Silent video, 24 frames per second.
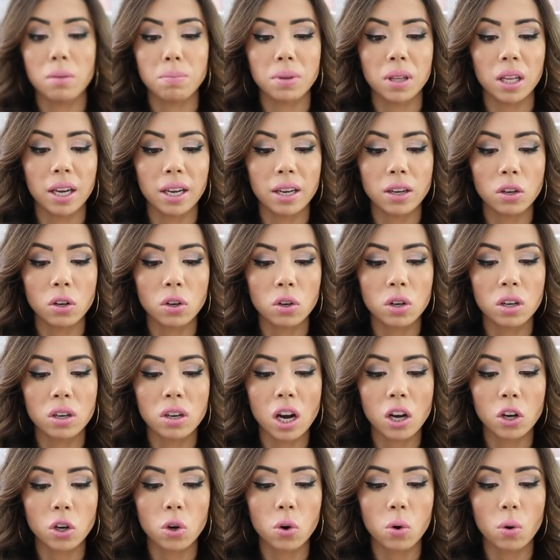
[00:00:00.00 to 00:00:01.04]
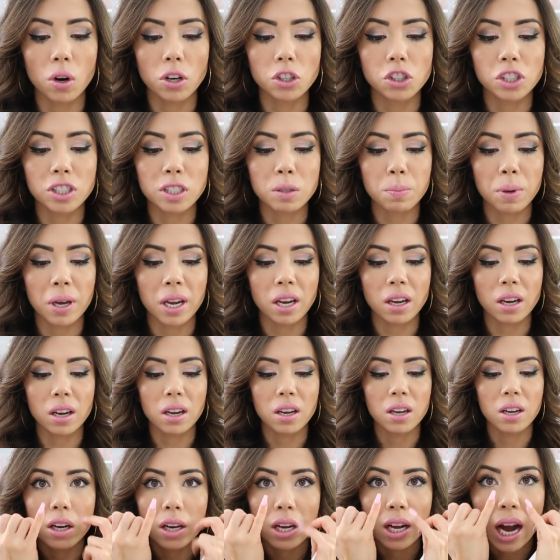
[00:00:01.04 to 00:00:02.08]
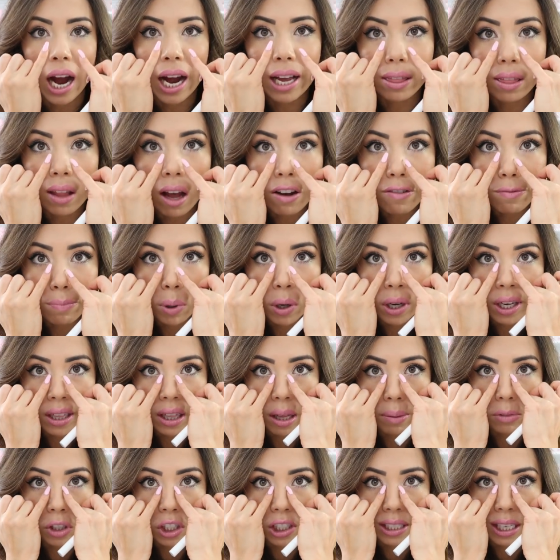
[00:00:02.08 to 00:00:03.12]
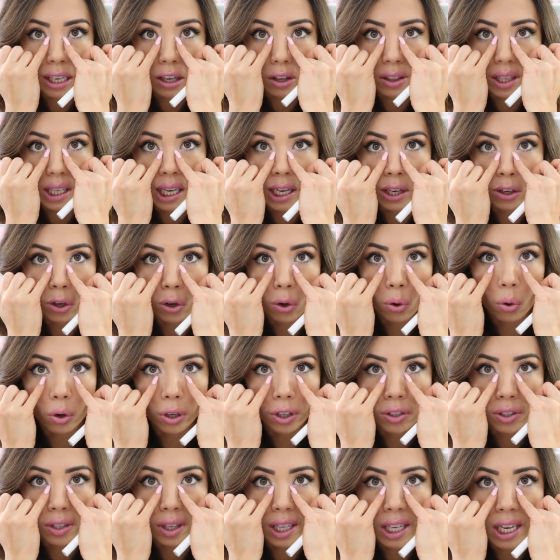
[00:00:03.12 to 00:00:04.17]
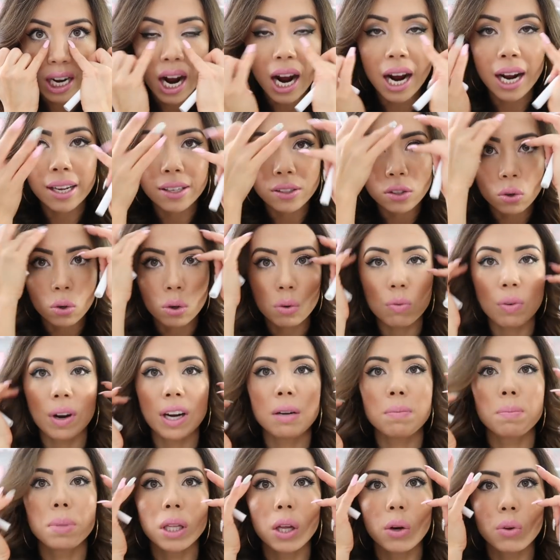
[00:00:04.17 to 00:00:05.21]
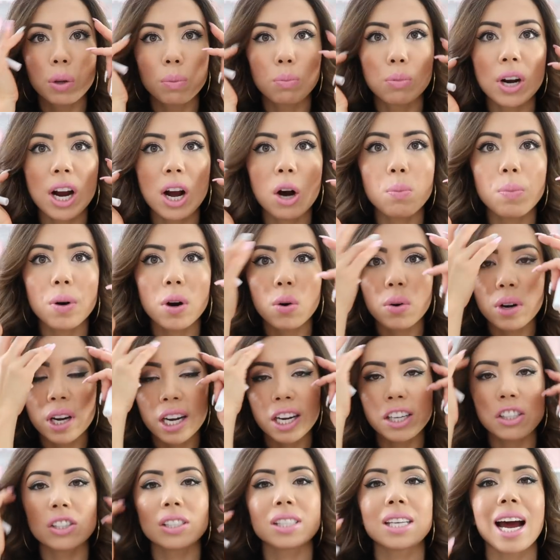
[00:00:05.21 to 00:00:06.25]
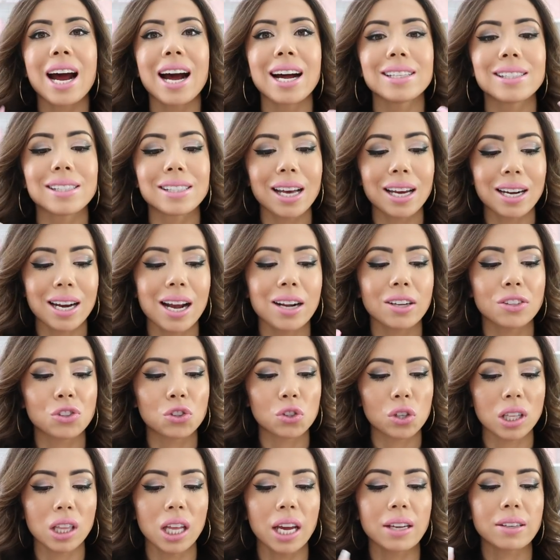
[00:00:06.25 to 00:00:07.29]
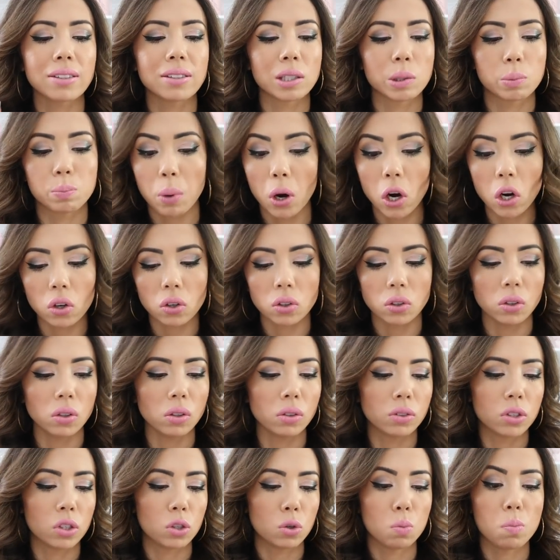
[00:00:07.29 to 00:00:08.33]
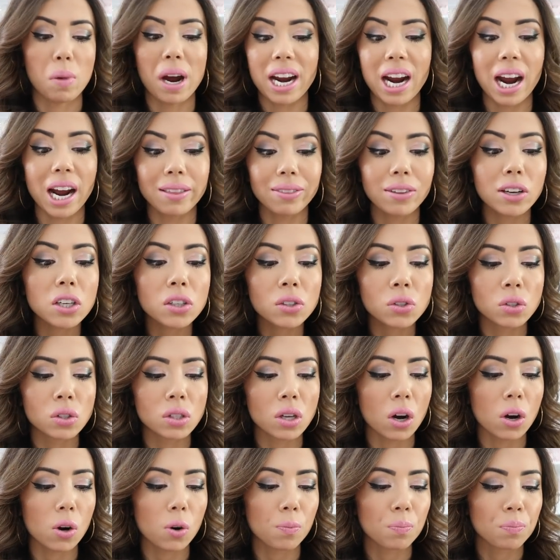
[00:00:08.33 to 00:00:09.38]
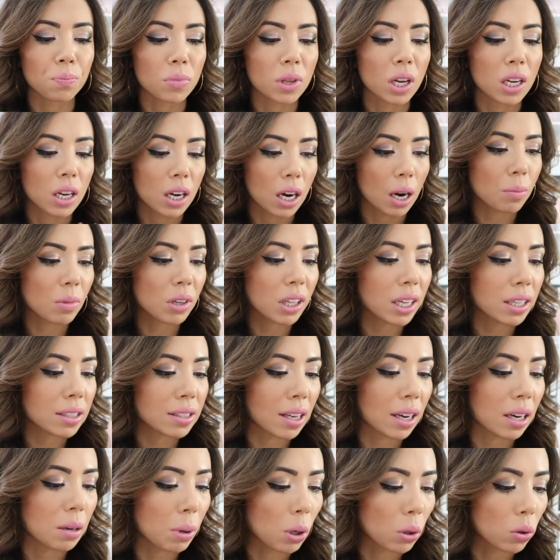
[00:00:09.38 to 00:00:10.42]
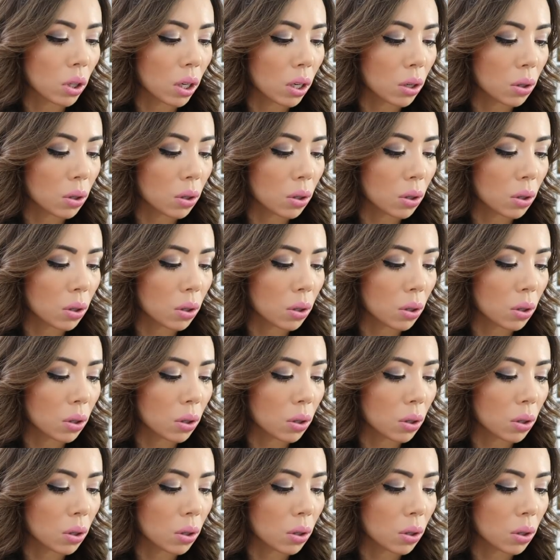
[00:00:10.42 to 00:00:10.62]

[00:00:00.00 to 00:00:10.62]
up like a gorgeous pink. I love putting them just like on the inner corners of the eyes or right below the brow bone, and it just adds that extra like sparkle to my eye look. So I'm really excited about